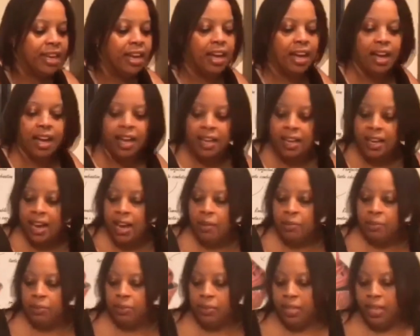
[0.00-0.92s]
and I
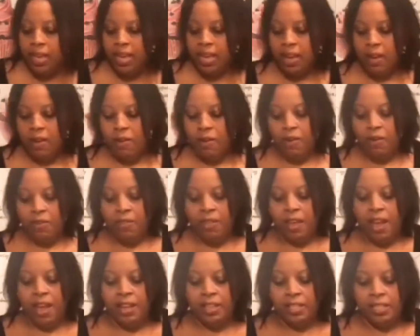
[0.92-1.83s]
will lay it on
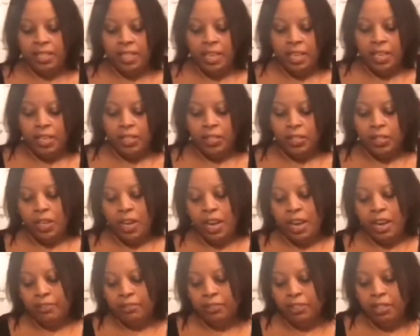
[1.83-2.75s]
that so
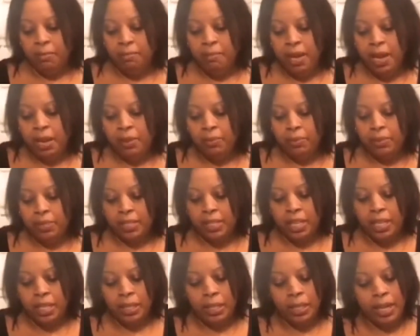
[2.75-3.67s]
that if somebody was
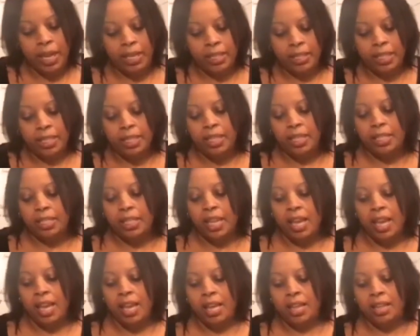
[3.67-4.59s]
collecting this
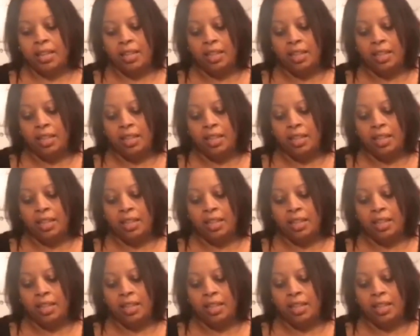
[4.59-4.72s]
cake,